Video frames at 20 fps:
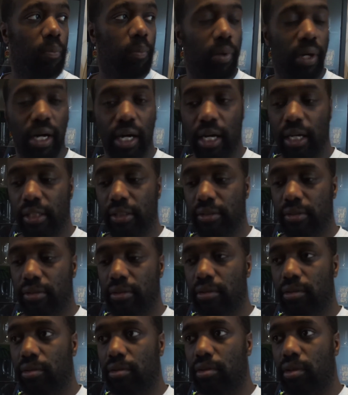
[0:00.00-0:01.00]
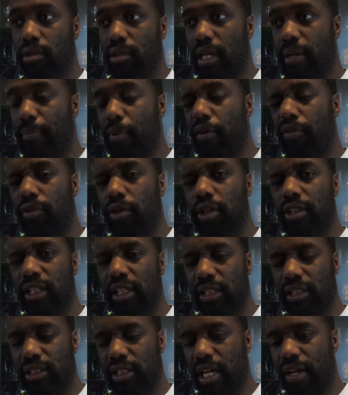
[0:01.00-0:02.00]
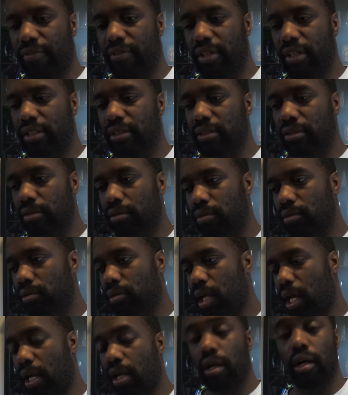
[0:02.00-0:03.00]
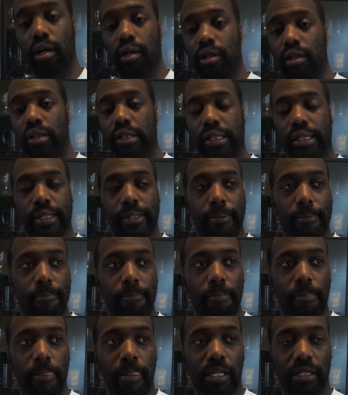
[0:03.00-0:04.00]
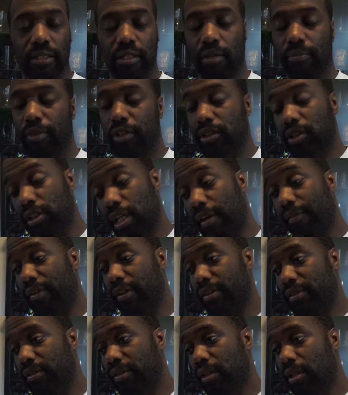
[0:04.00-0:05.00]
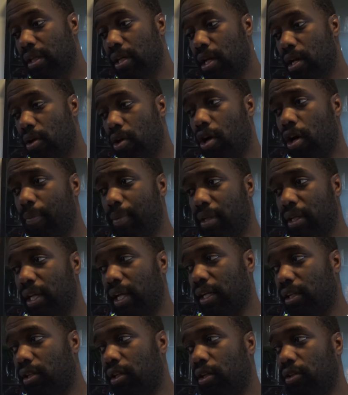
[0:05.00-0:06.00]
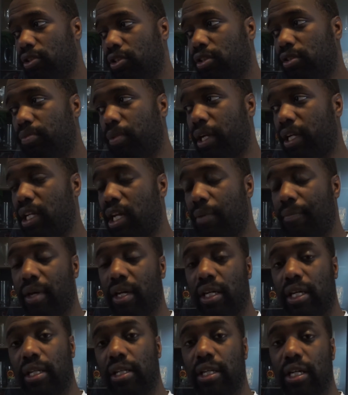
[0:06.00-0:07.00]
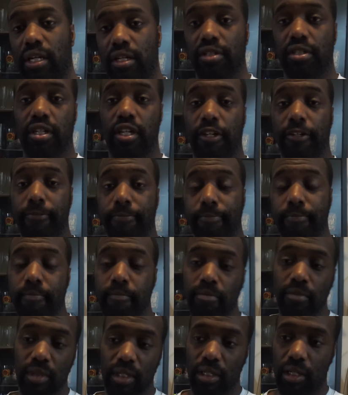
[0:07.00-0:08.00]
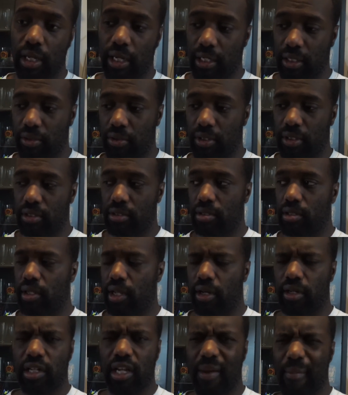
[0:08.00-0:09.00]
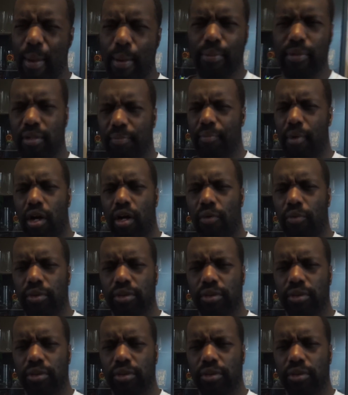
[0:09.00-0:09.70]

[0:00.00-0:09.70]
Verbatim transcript: But they both close at 7 and all and it's almost 7. I'll be like close by the time I get there so I can do it another time maybe tomorrow.